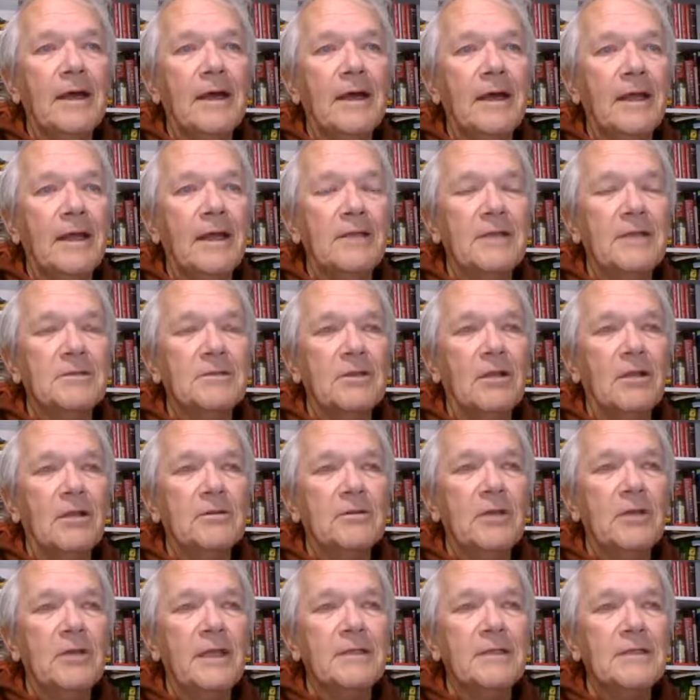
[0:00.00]
as it
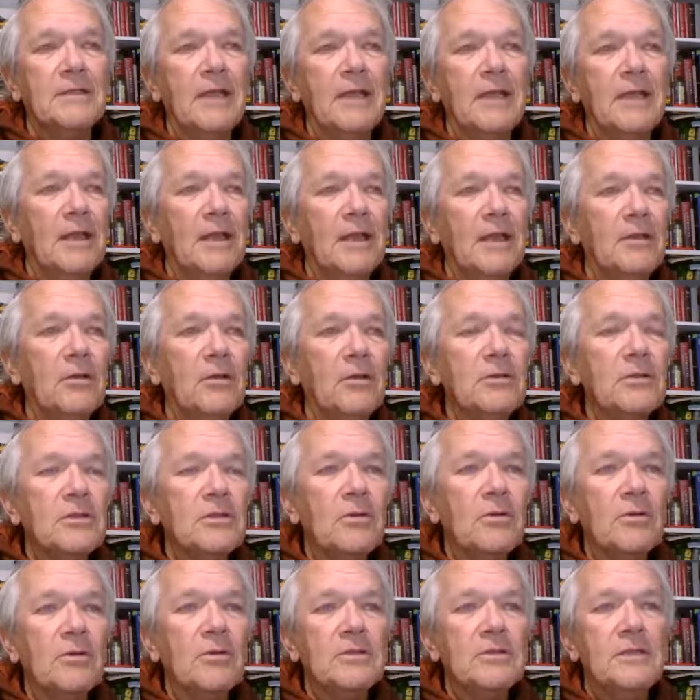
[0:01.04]
alternates. Notice, of
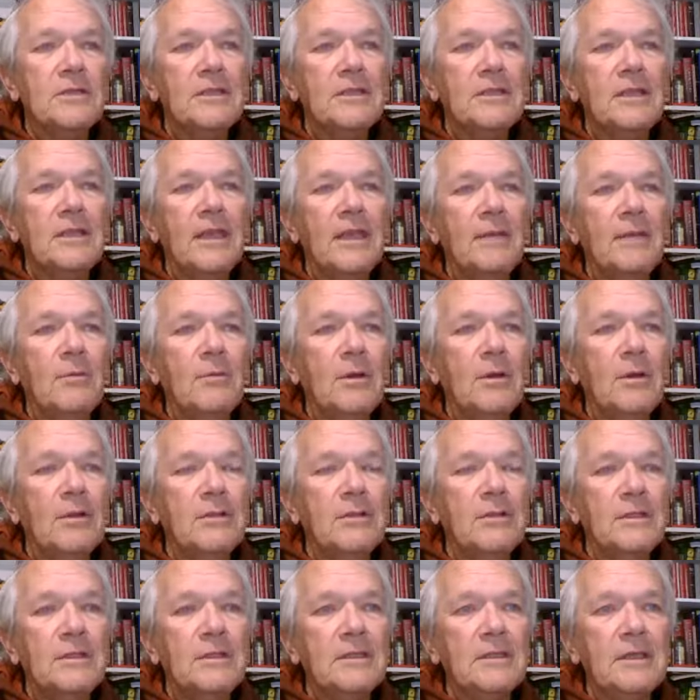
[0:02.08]
course, that
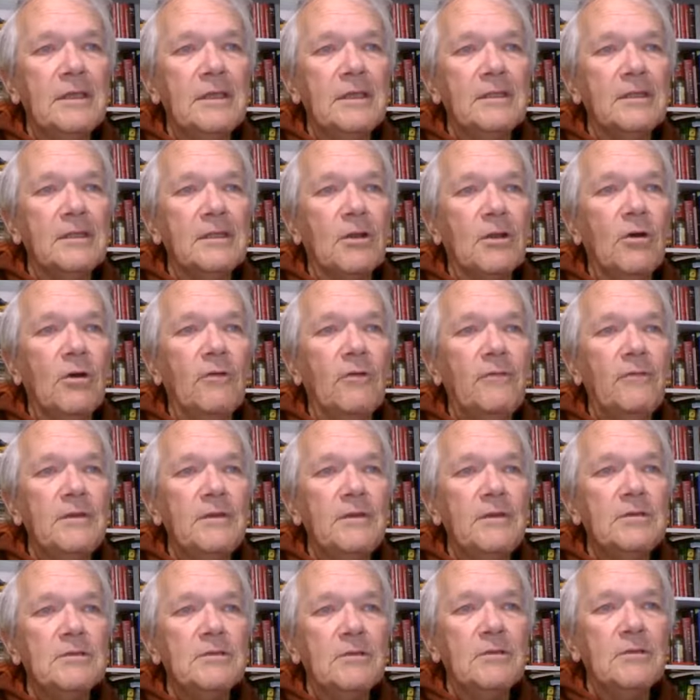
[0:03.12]
the
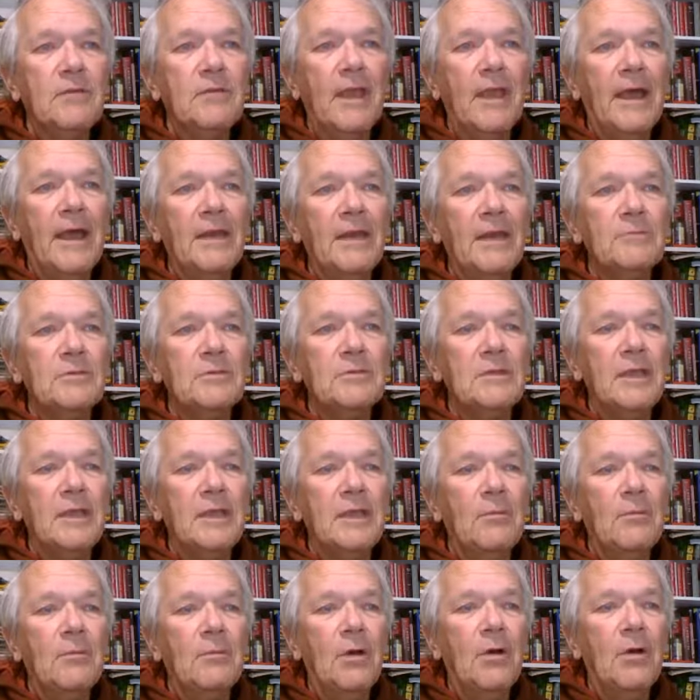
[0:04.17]
coefficients of the atoms in the
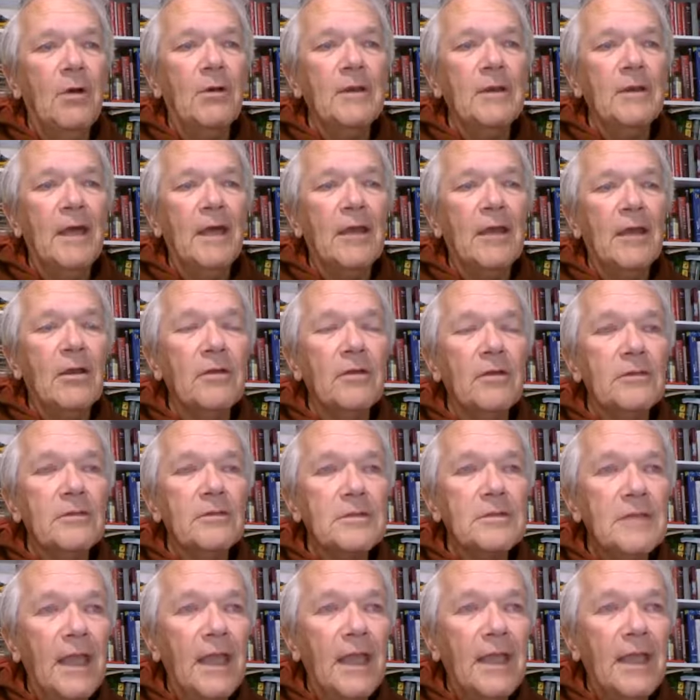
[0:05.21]
MO are not all the
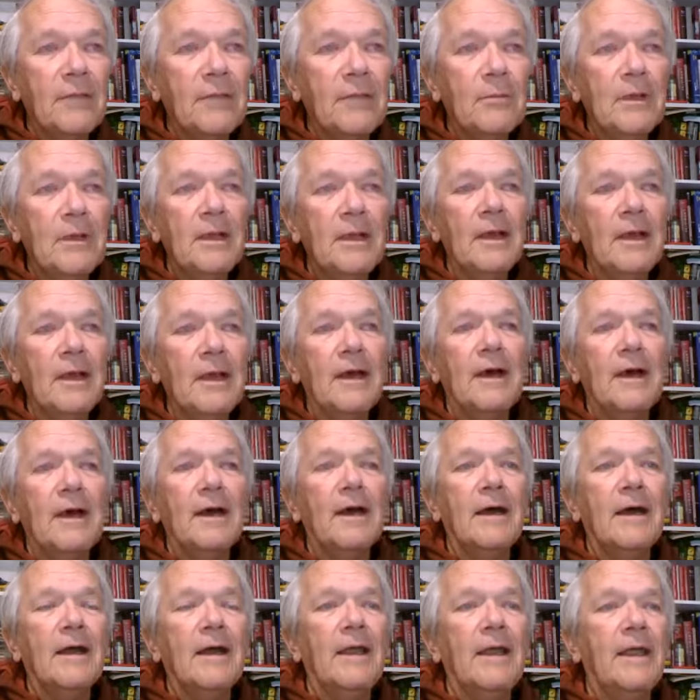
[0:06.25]
same,
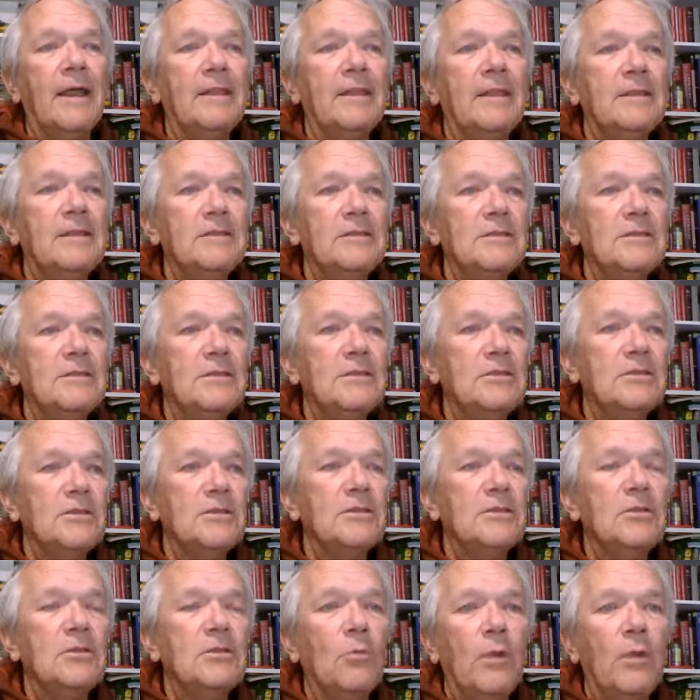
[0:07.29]
and this is
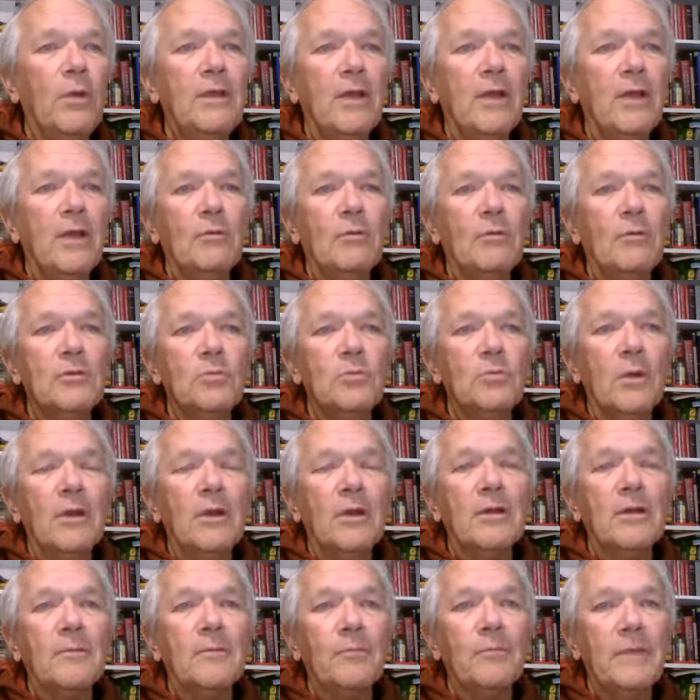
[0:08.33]
just the way MOs
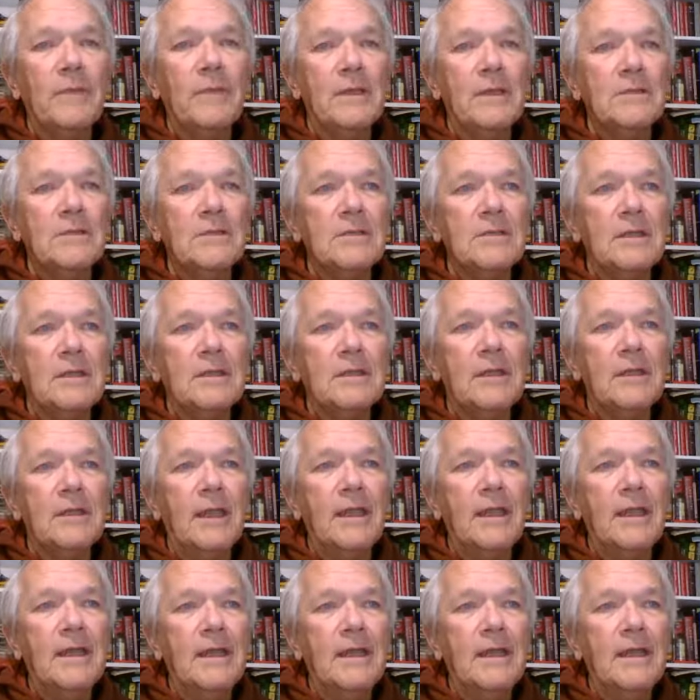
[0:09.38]
work. Is that they